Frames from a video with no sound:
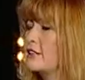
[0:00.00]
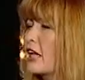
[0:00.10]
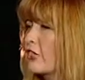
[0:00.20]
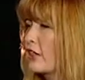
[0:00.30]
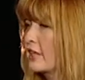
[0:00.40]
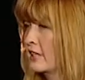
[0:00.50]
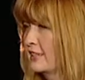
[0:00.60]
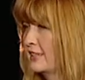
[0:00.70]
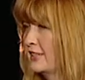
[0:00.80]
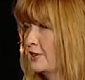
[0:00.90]
nothing
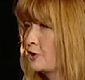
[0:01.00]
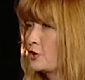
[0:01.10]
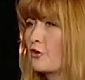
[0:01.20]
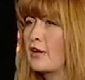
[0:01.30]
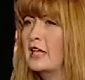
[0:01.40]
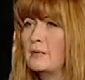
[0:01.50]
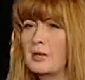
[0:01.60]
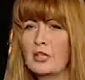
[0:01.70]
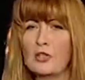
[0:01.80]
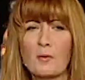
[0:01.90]
to show
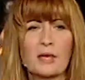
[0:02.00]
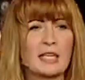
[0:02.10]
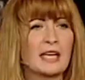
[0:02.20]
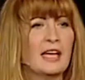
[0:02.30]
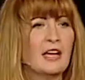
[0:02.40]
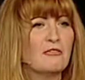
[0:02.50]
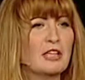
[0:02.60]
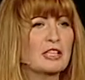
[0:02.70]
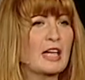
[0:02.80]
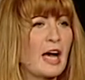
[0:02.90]
anybody. Nobody
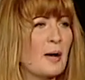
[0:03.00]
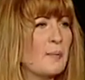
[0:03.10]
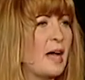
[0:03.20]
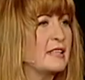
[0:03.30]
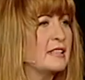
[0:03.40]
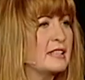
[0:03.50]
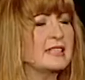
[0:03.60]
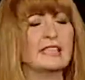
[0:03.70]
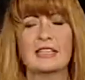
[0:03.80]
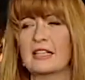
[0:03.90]
will come and
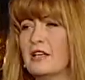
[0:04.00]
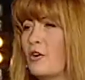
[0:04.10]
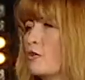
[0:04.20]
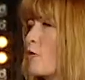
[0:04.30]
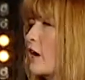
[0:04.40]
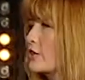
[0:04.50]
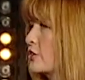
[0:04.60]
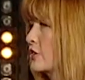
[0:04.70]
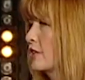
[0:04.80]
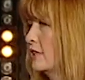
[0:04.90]
see or watch.
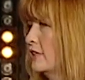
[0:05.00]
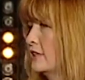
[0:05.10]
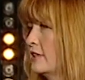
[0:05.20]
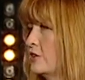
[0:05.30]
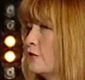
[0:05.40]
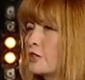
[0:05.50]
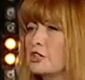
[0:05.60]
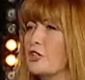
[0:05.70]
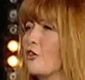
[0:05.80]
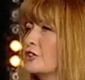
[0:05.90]
You will
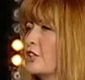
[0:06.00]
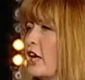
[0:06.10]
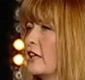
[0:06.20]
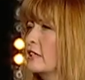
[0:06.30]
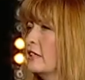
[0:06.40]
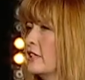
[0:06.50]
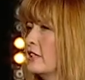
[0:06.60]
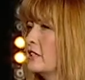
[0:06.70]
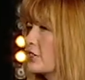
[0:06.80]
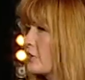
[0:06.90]
close down
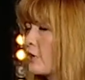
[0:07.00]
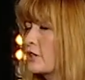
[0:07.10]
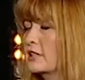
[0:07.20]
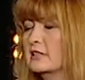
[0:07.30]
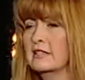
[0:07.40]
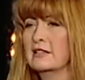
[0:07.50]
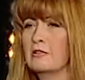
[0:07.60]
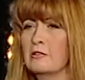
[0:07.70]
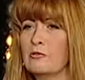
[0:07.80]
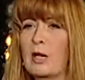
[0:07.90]
the circus.
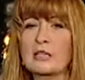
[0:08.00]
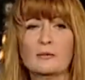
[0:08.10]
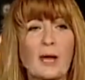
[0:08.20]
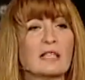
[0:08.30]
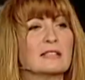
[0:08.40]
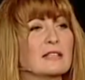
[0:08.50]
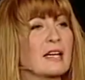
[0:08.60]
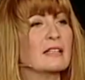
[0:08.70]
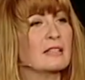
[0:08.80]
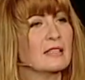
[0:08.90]
Well, the man said,